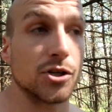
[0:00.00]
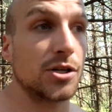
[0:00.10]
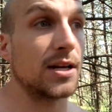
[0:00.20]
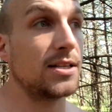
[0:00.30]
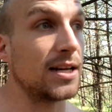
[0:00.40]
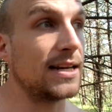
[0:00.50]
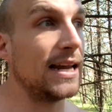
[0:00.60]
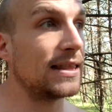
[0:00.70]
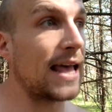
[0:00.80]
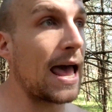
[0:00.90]
to
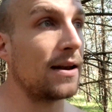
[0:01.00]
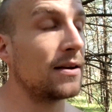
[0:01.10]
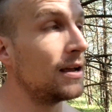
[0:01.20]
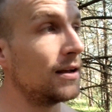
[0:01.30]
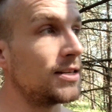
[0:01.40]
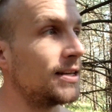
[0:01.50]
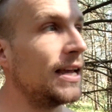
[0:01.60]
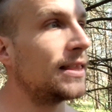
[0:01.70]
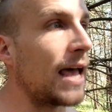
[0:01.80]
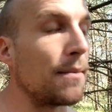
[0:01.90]
get that
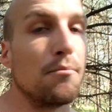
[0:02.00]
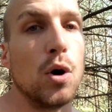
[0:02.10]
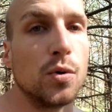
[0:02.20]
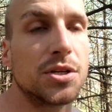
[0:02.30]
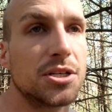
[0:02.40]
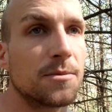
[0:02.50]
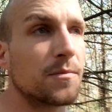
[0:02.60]
moose,